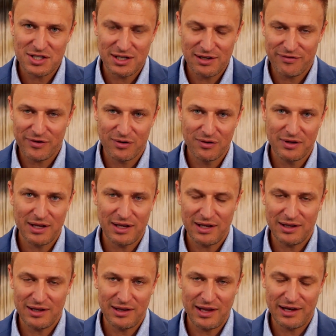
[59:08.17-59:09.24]
if you're
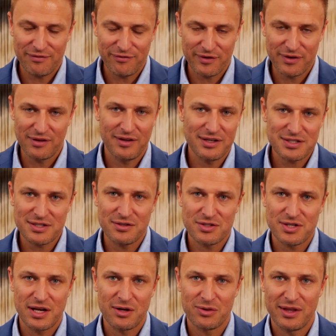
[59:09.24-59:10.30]
like, for the listeners
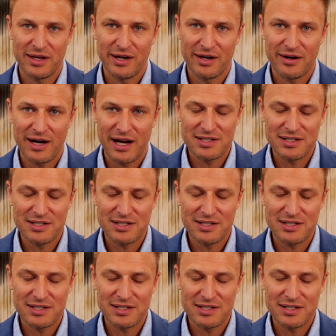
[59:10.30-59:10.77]
out there,